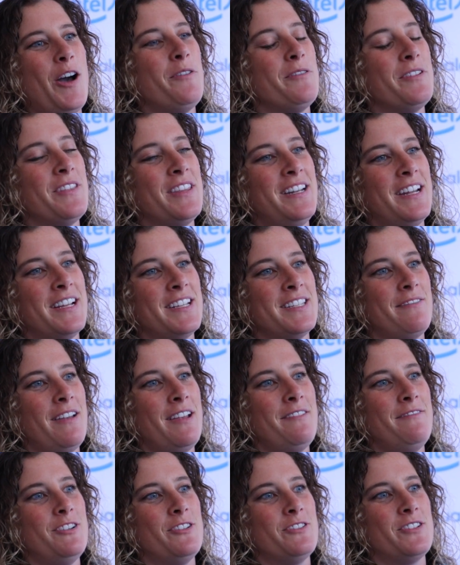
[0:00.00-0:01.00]
Over the next
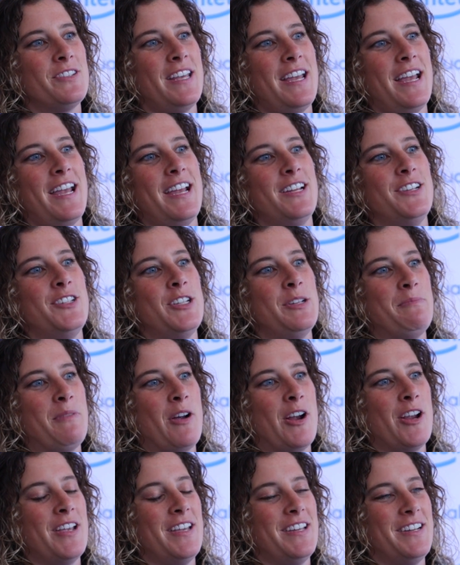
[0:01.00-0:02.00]
five years, the A I chip
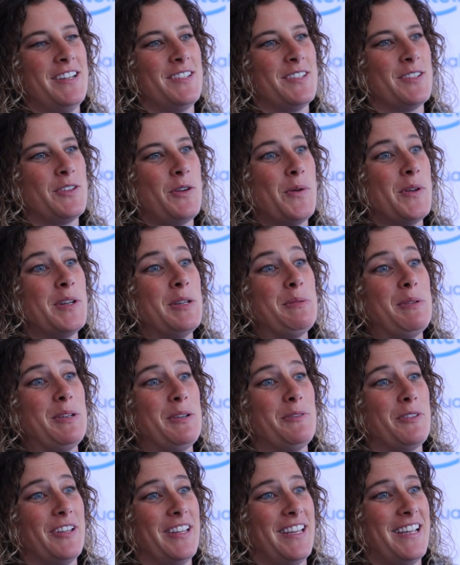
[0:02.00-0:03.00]
market is going to
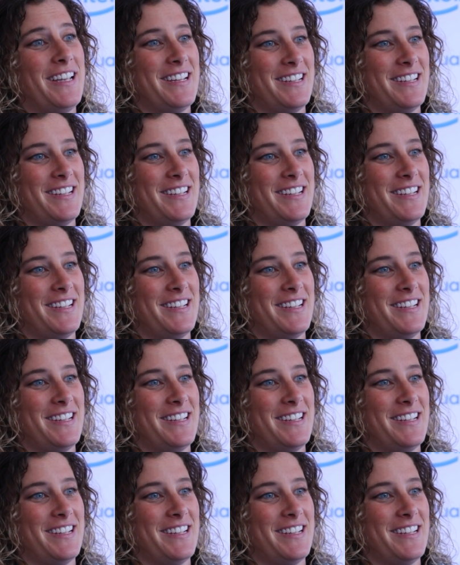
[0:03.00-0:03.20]
be really